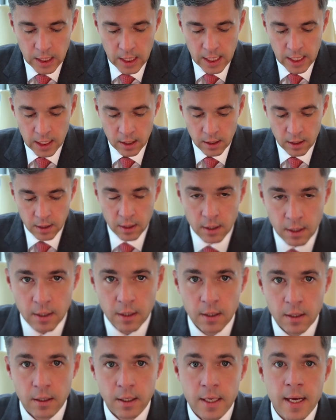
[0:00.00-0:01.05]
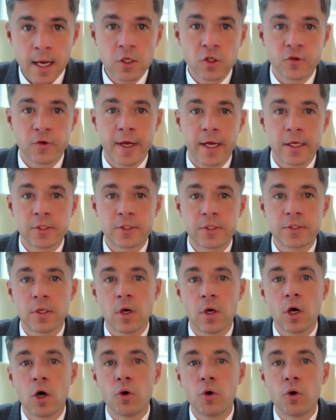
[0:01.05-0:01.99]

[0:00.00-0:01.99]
In contrast,